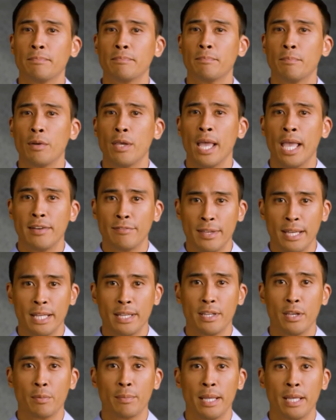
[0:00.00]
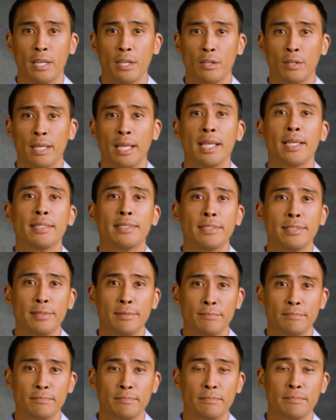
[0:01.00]
we have economic unions.
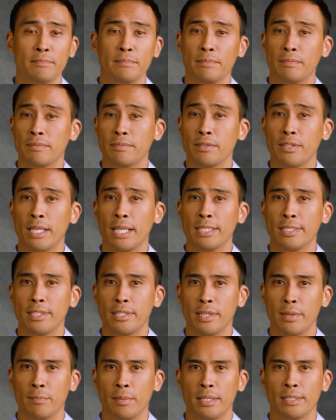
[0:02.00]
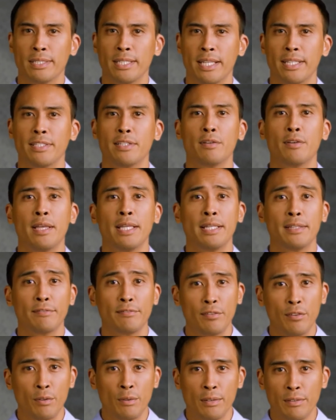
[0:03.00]
These are the most integrated
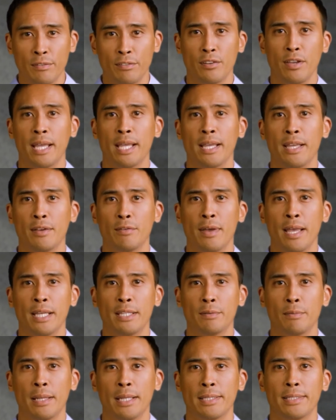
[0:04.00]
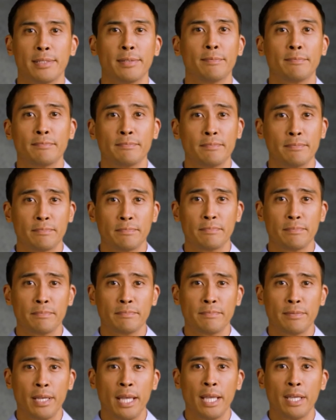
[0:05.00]
form of trading arrangements.
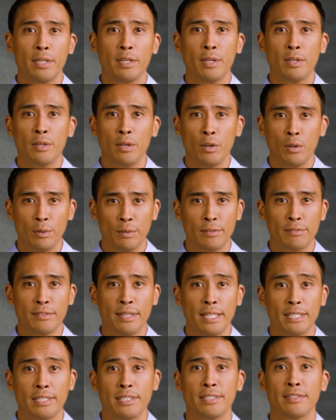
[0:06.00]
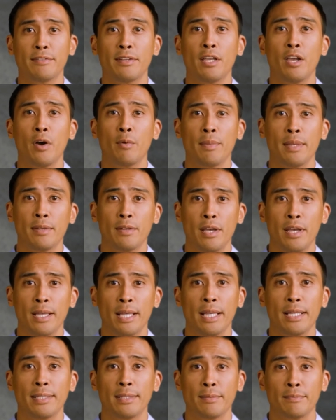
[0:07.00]
They include all the features of a common
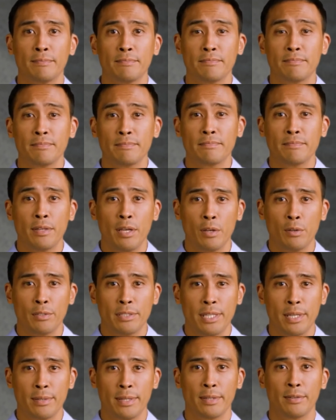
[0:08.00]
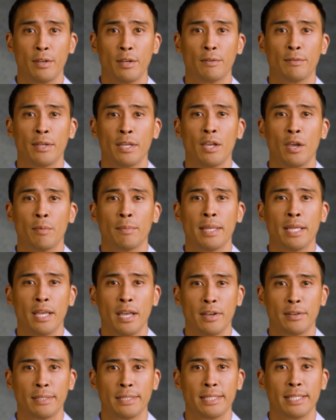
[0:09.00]
market, but also involve a common
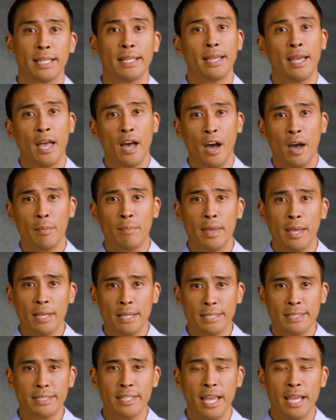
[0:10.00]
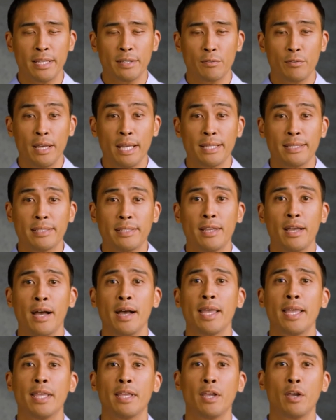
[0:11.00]
currency, harmonized tax rates,
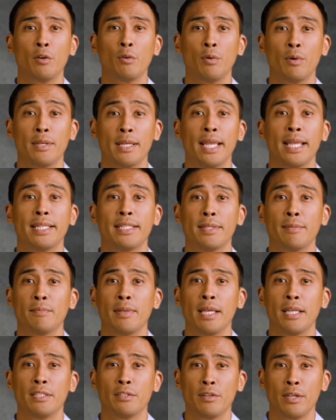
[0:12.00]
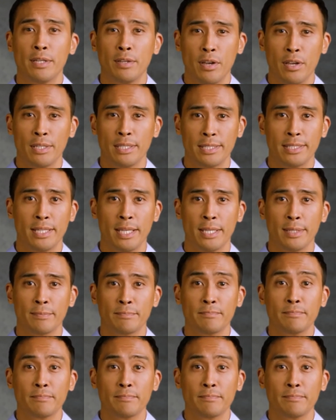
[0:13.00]
and a coordinated monetary policy.